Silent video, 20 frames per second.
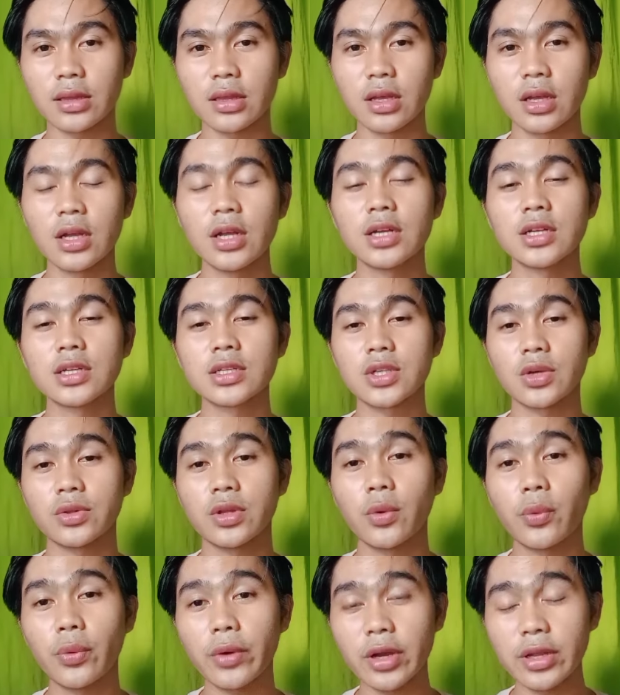So the word
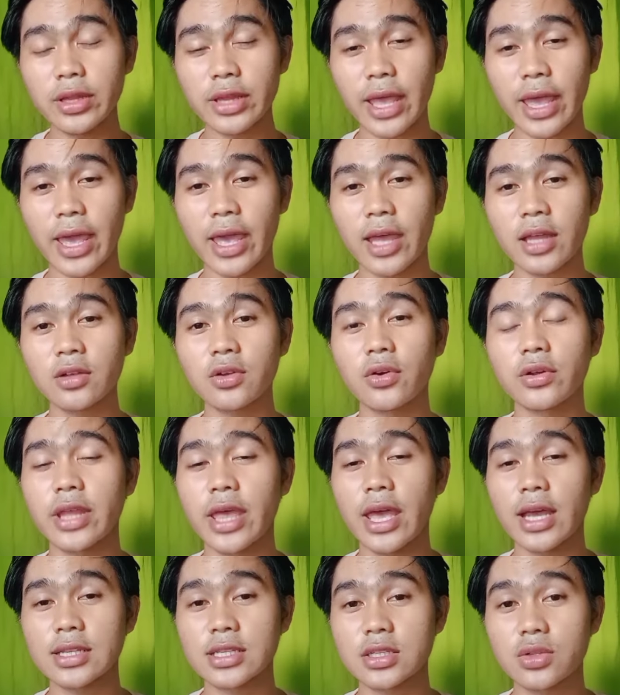and connects
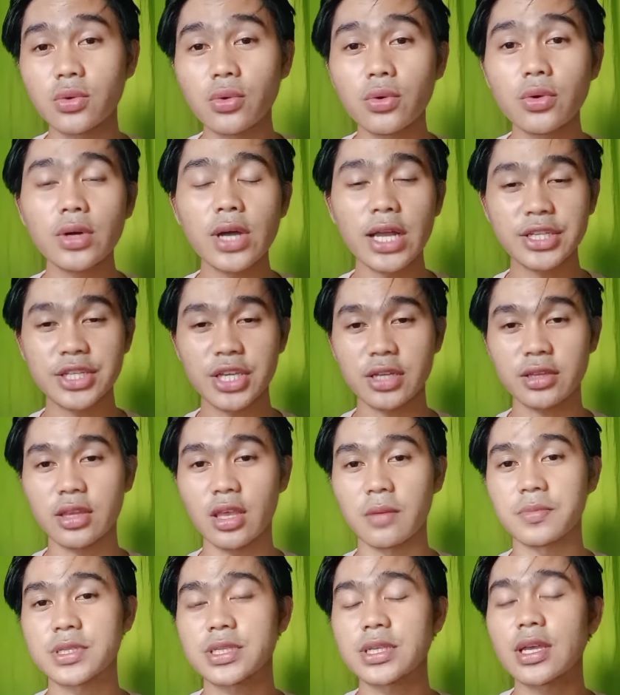two adjectives,
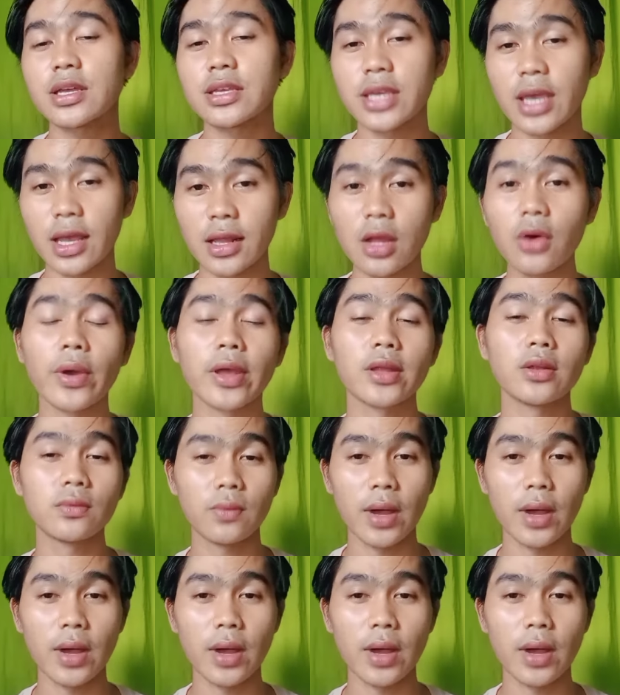yellow and white.